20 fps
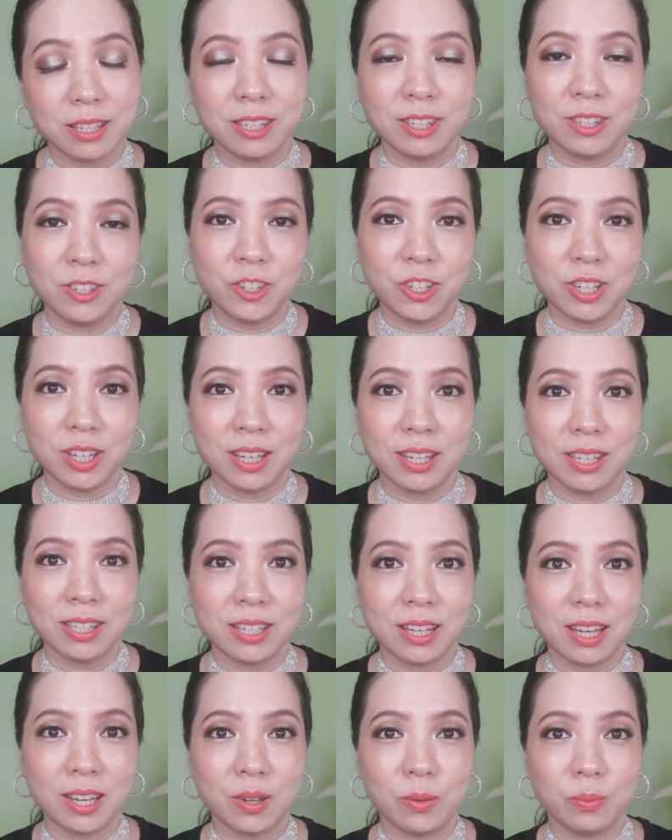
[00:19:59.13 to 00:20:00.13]
It's
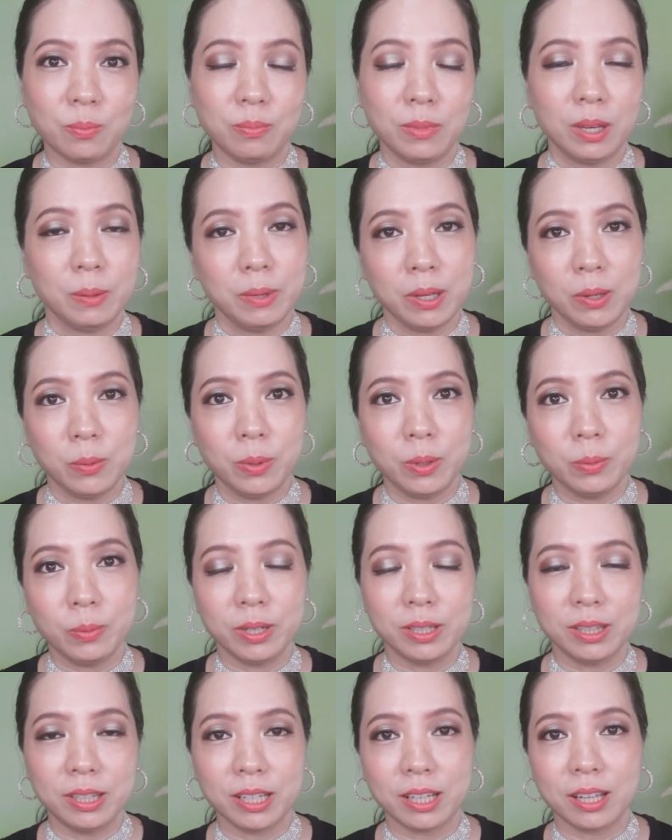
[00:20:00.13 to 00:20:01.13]
just that maybe we
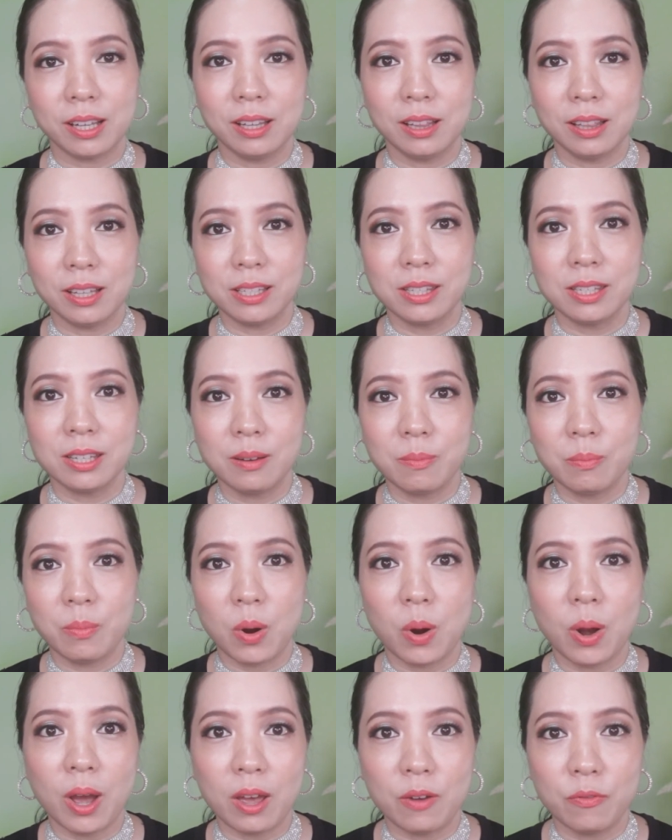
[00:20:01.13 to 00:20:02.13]
will take a little
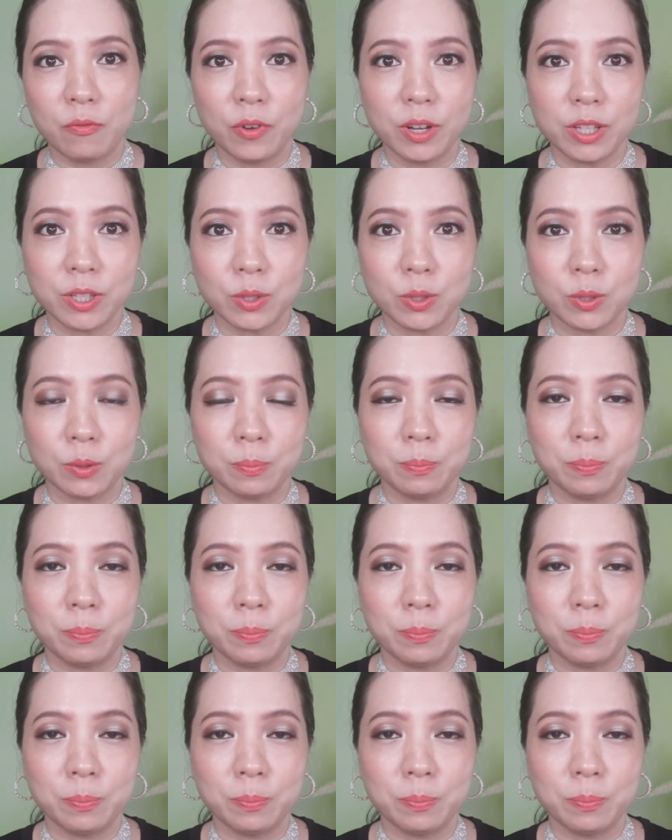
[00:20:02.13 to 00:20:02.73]
more effort to